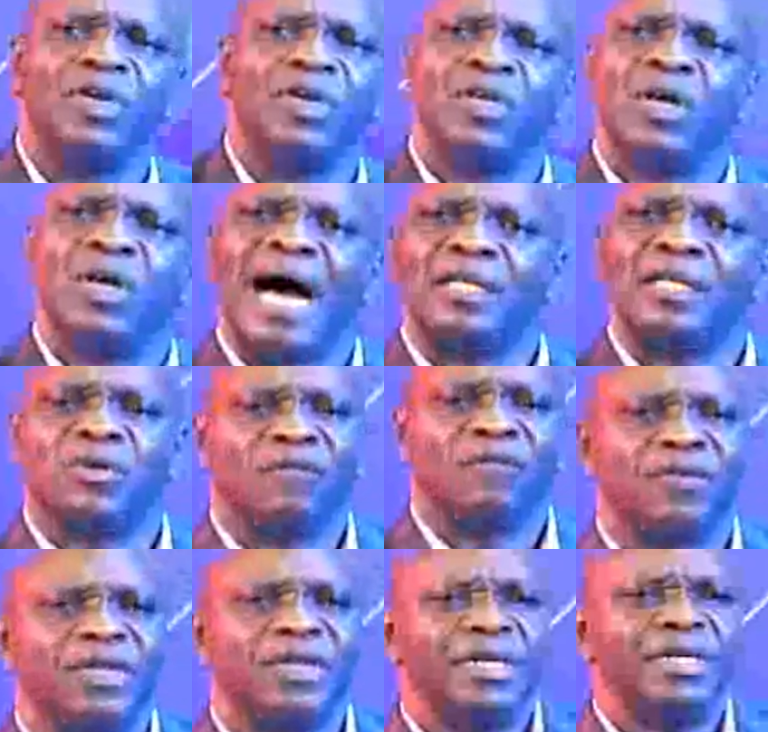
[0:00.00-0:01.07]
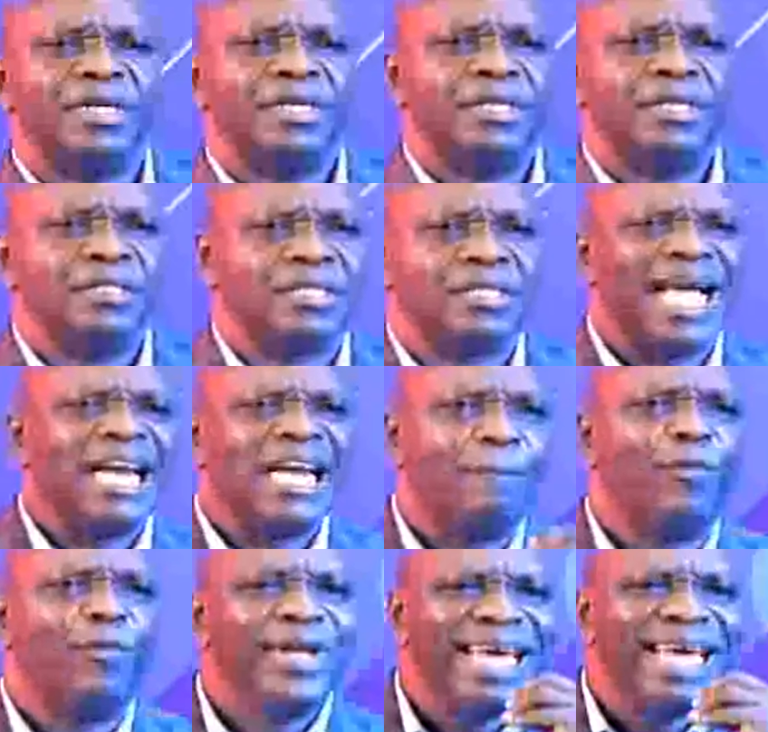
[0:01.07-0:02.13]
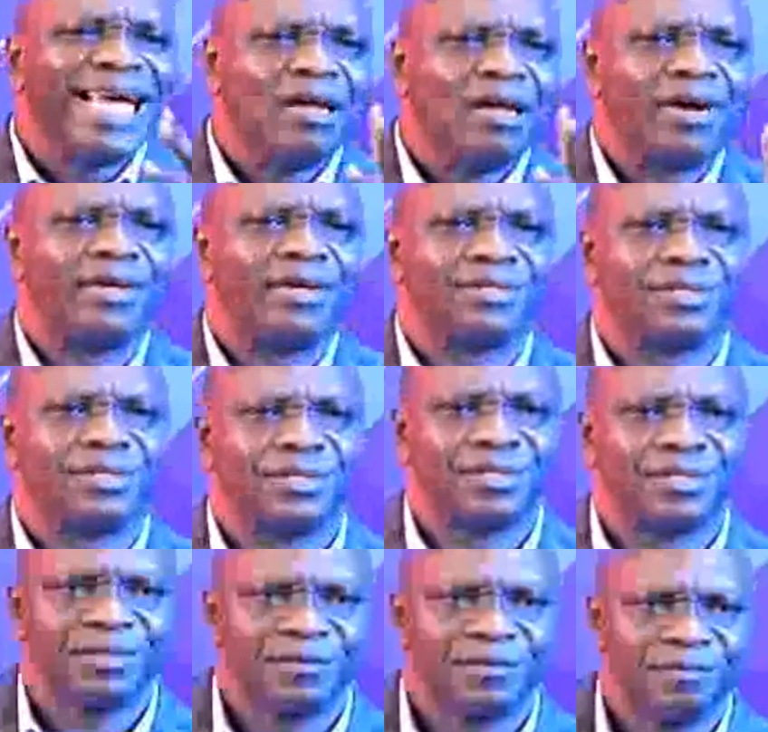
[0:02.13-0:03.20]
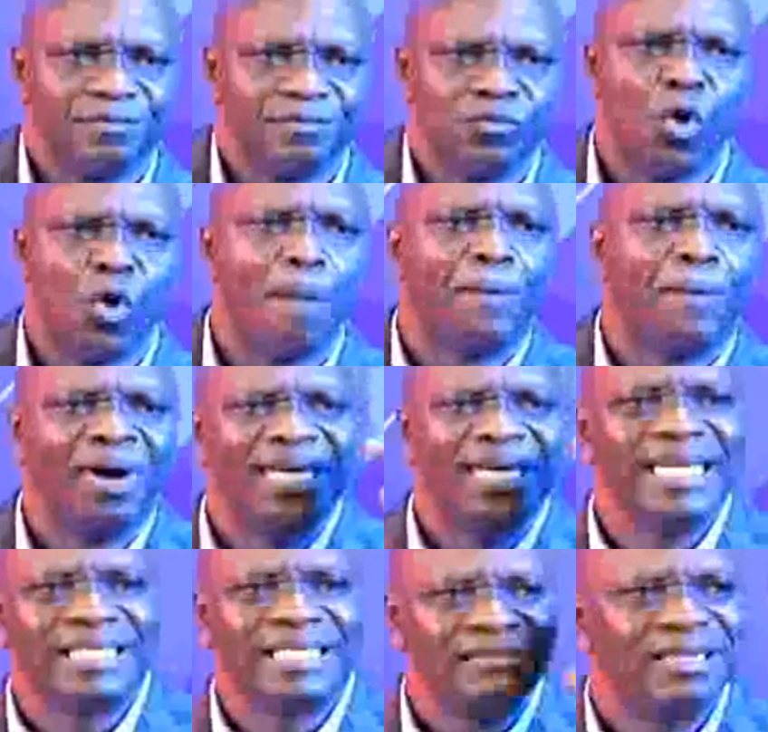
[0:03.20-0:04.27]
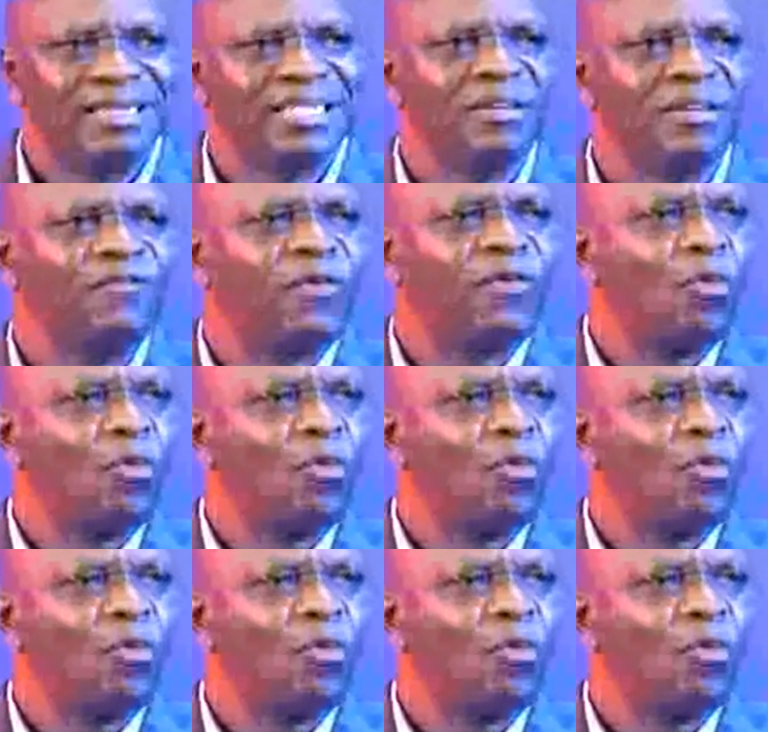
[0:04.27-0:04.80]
out of terrible ignorance. Nobody is the reason for where